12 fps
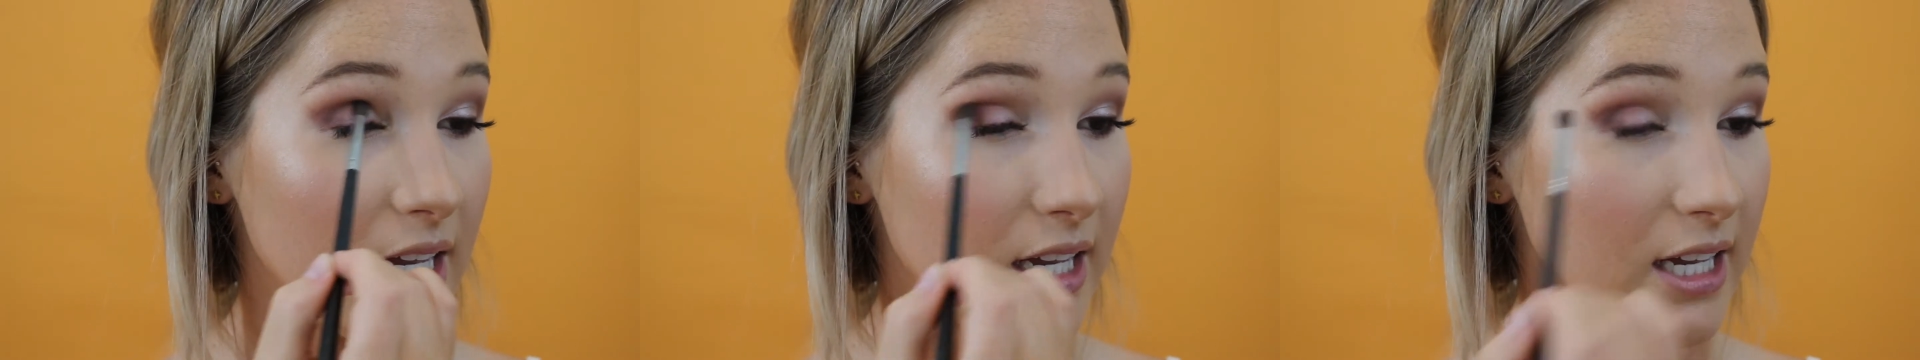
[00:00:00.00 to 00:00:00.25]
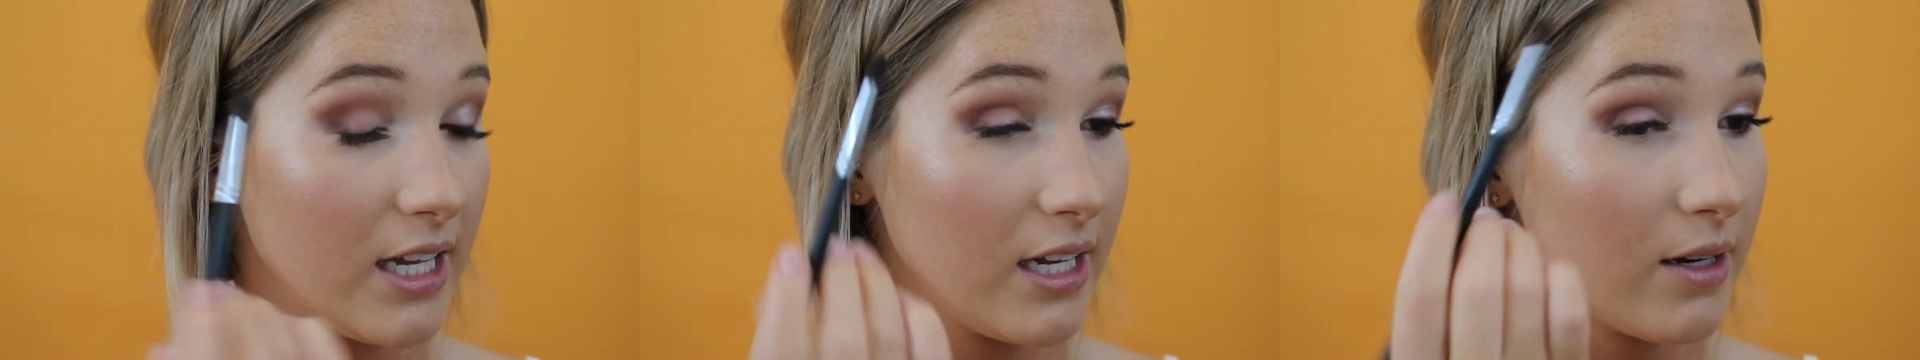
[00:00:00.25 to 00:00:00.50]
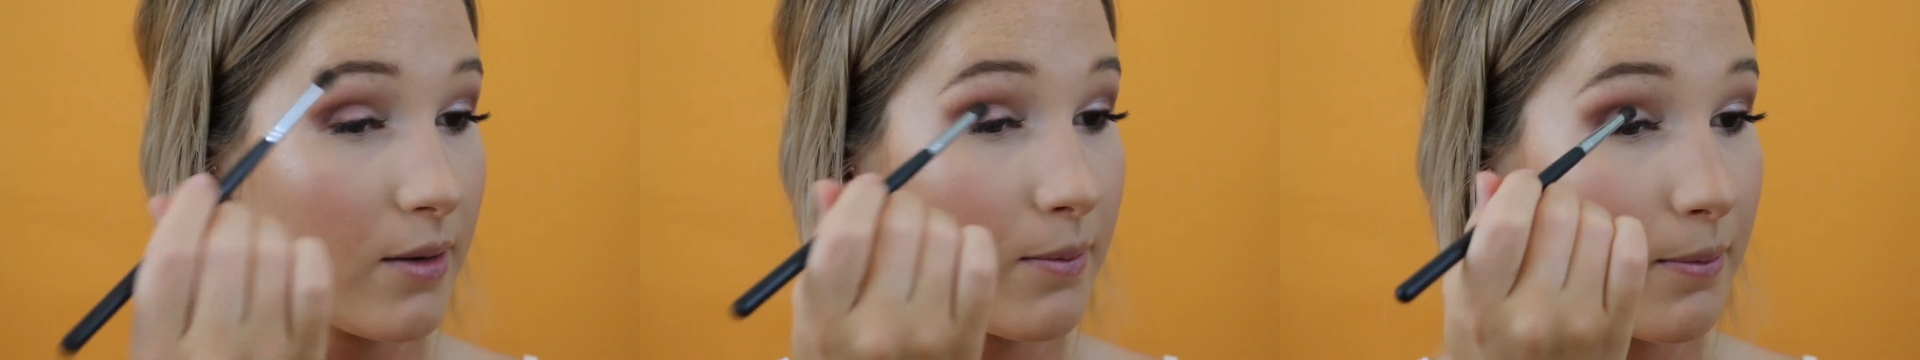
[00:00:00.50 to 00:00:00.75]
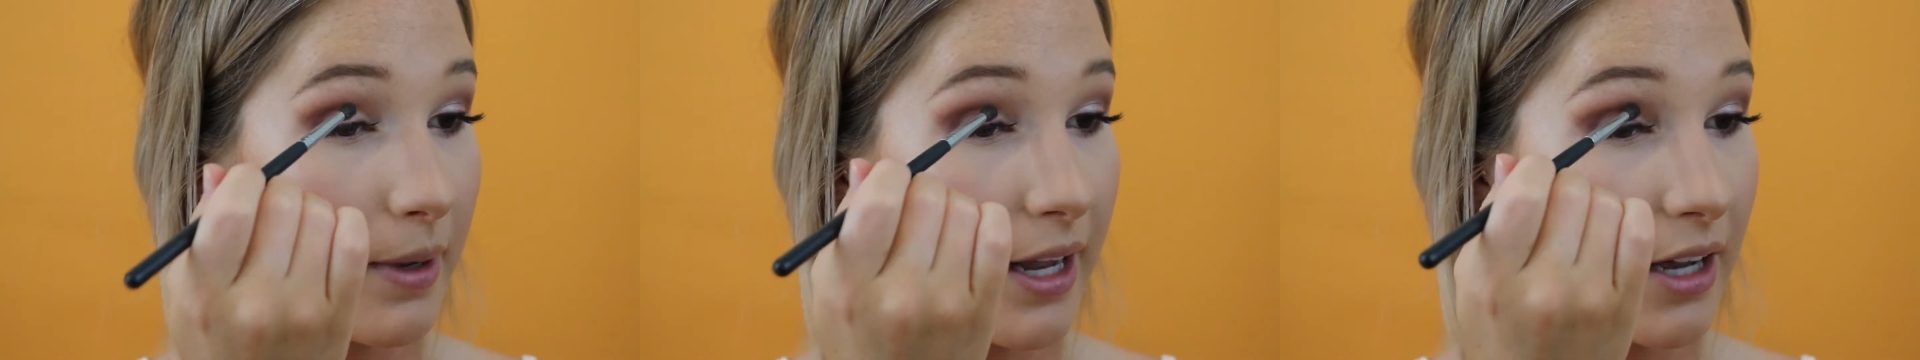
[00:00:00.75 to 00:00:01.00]
in
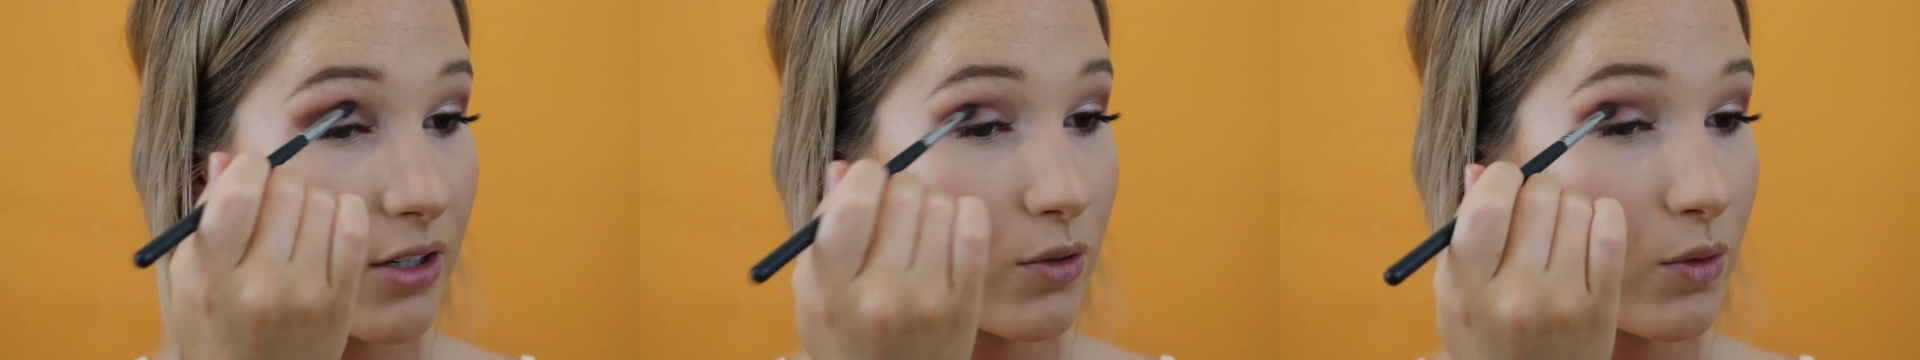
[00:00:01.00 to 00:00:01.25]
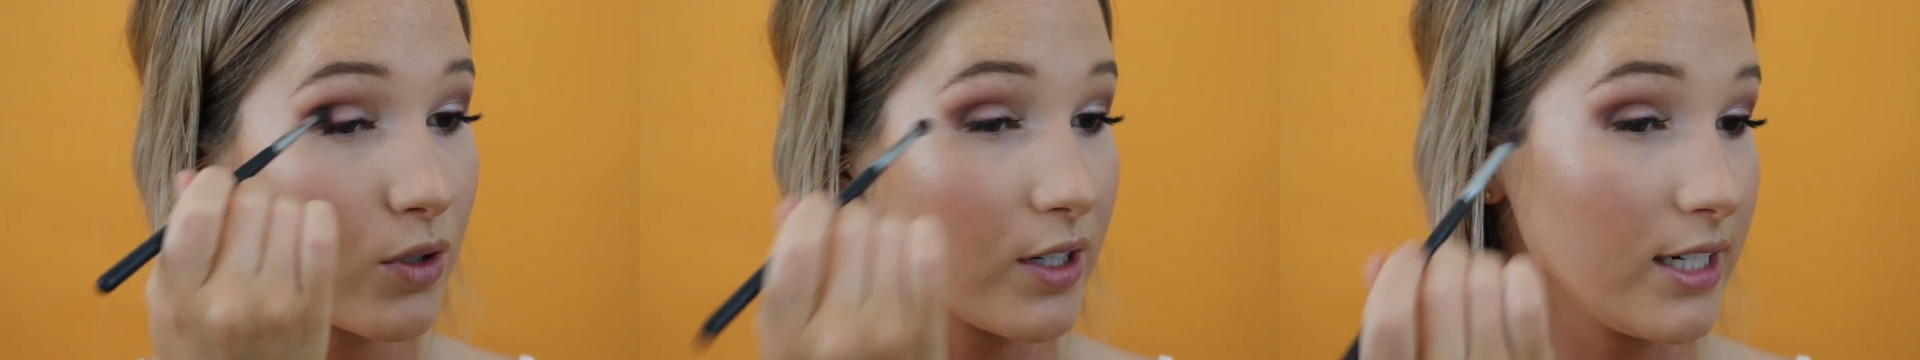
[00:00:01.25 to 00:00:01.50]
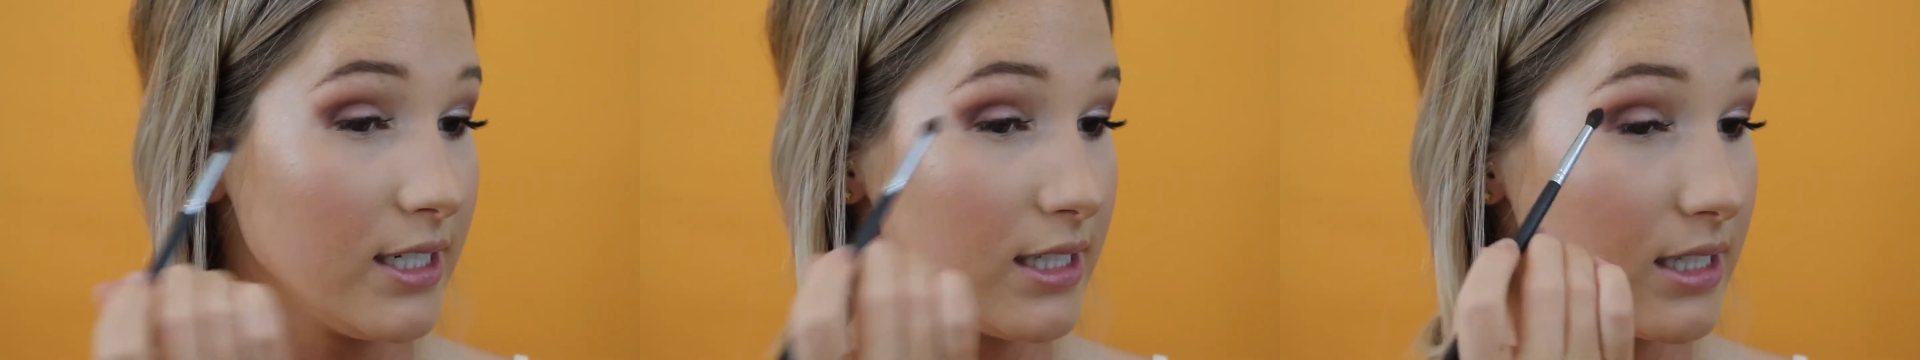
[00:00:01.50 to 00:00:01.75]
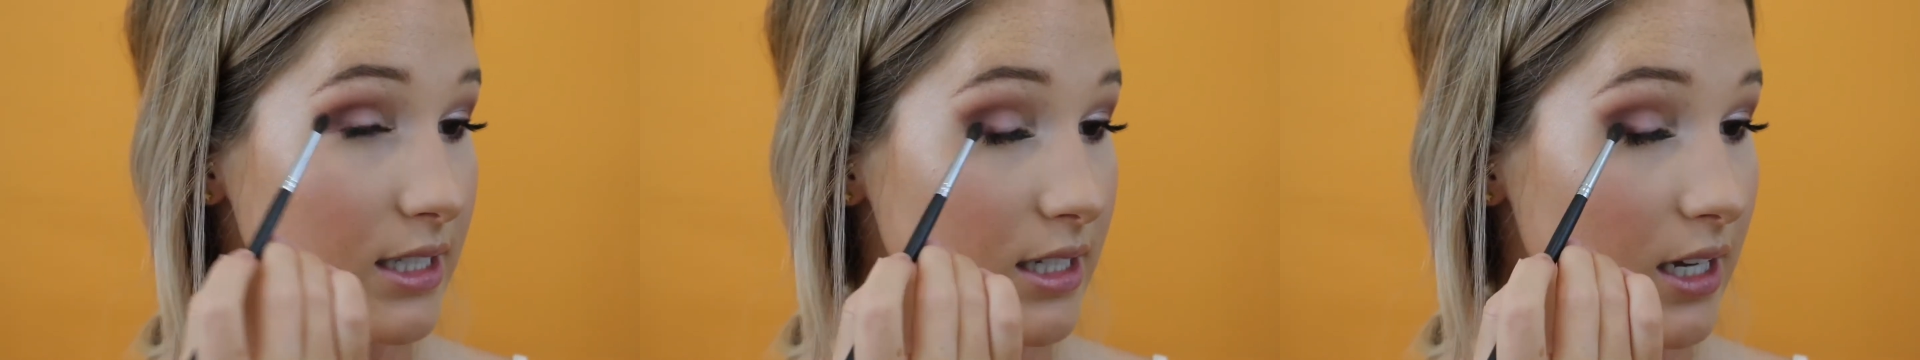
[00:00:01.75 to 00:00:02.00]
my actual
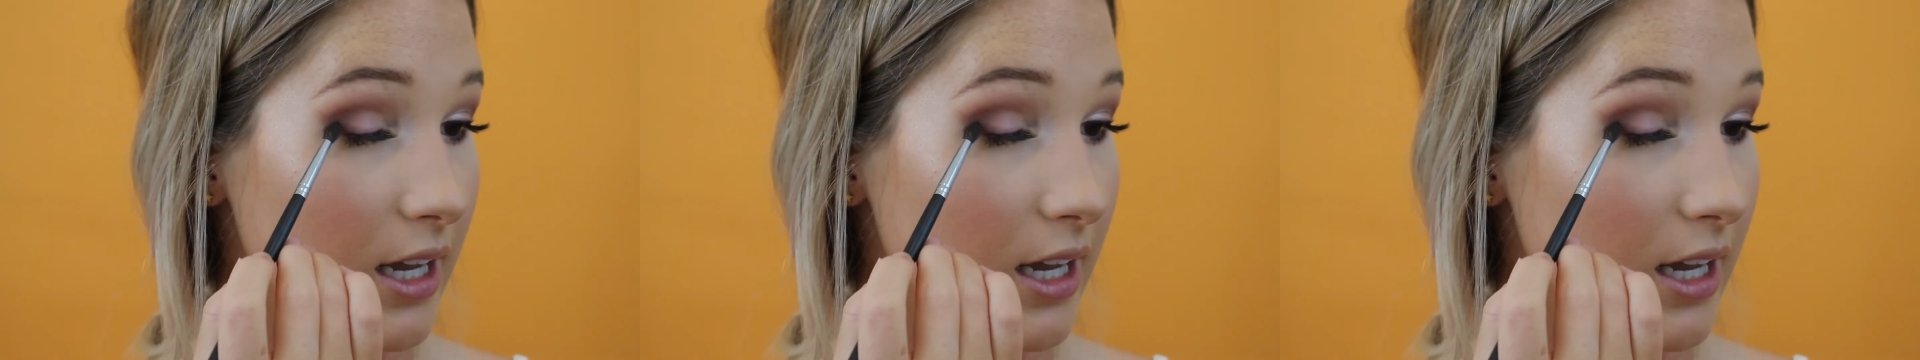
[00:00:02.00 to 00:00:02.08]
crease